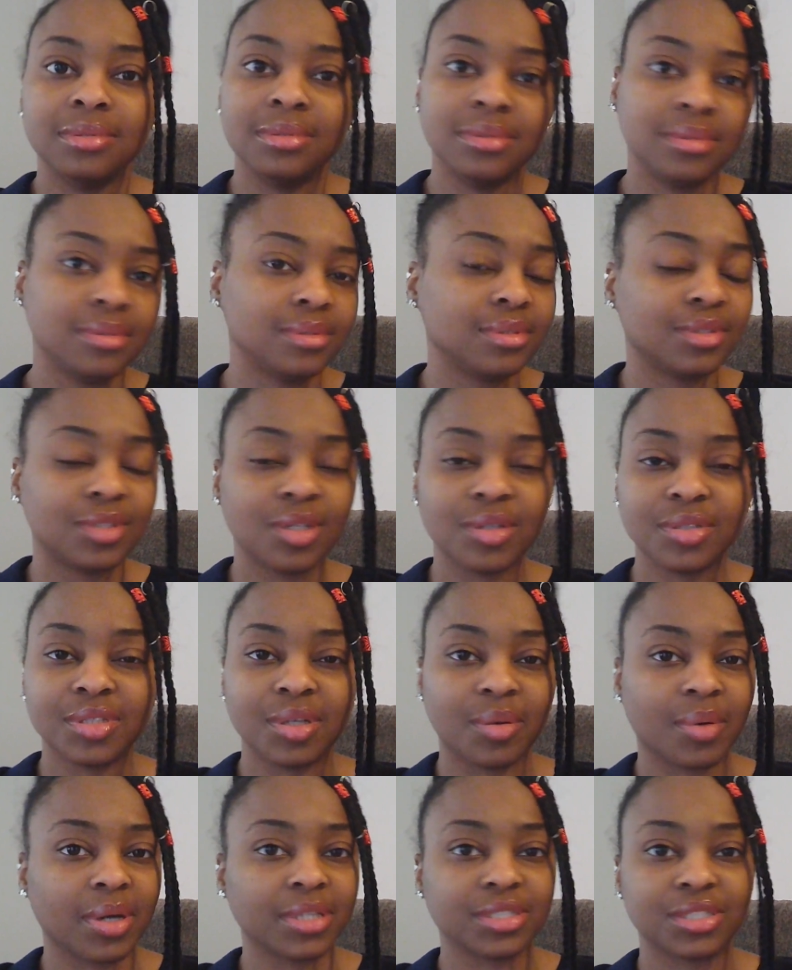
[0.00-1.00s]
Don't
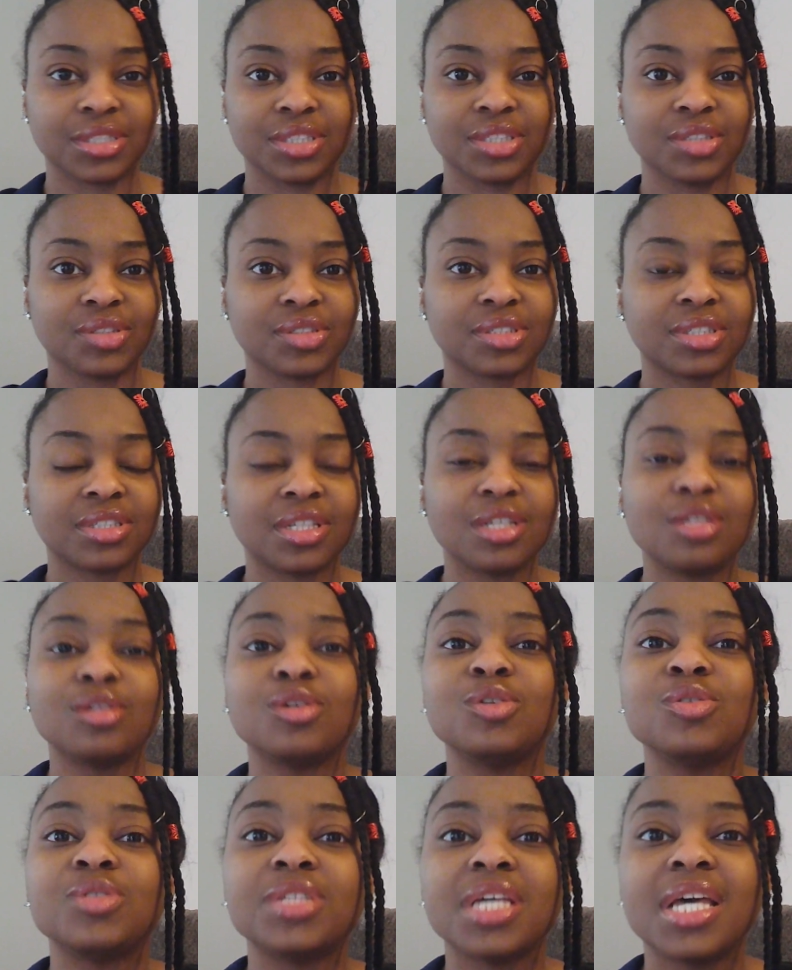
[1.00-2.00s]
watch the news. The
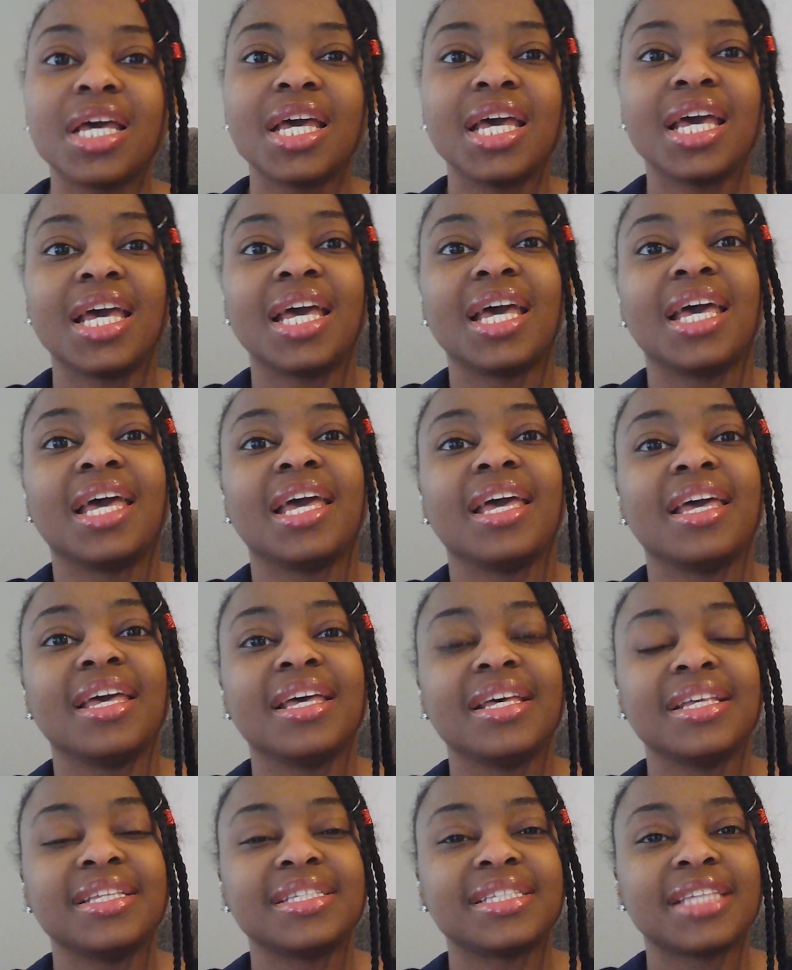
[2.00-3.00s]
news
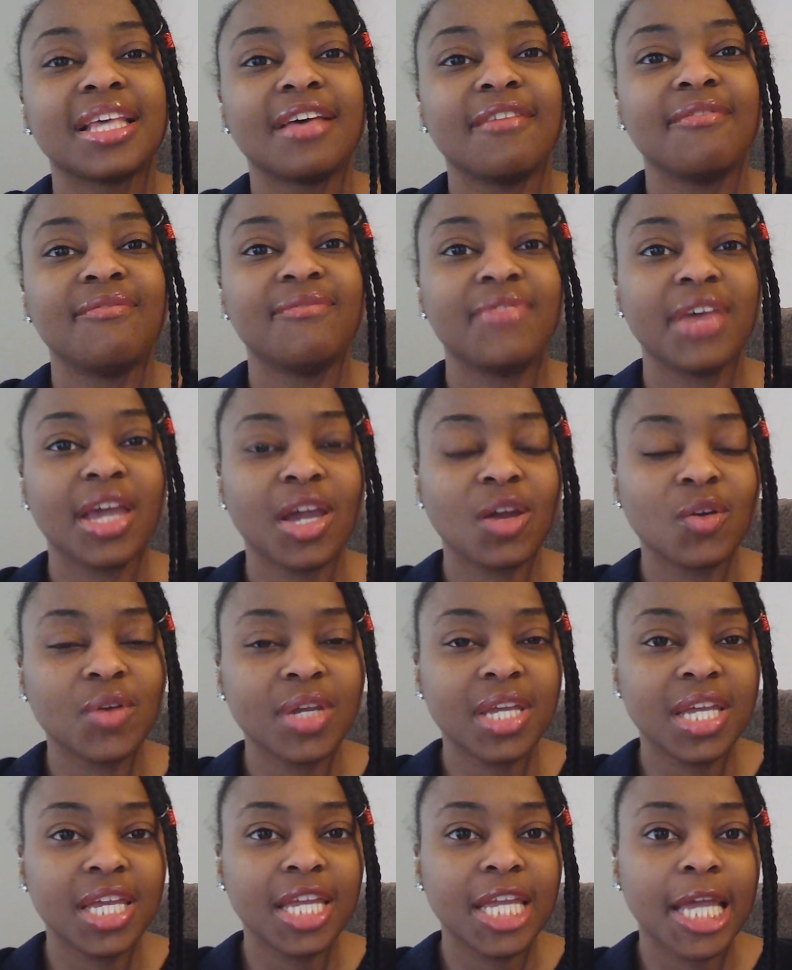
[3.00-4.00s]
is
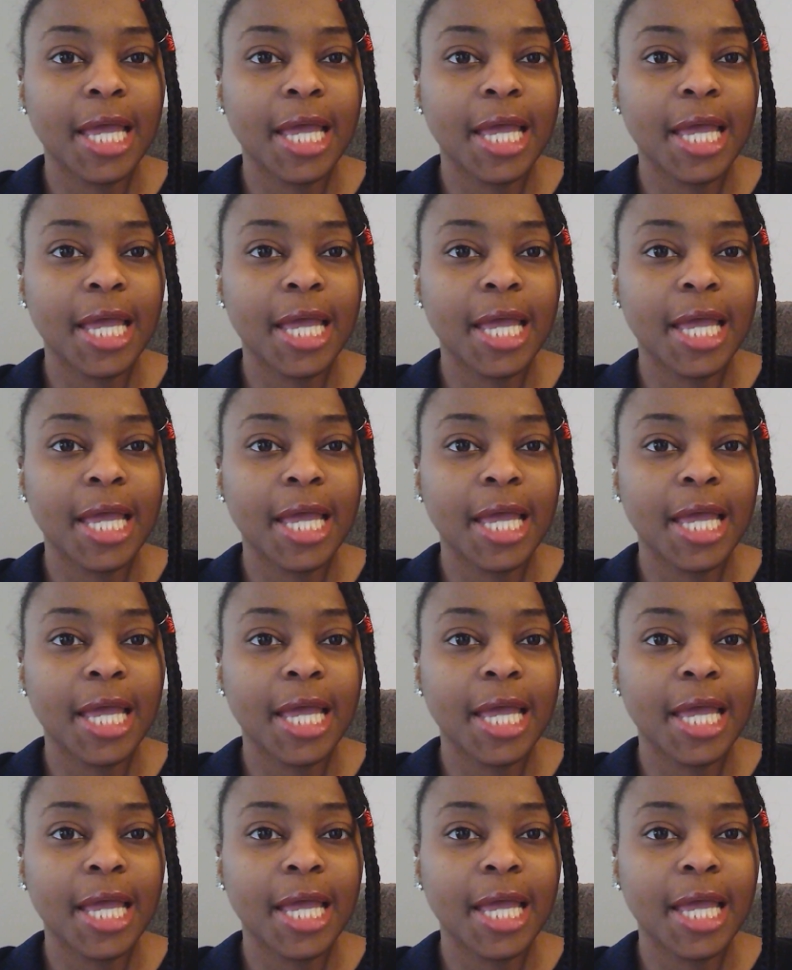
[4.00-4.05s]
very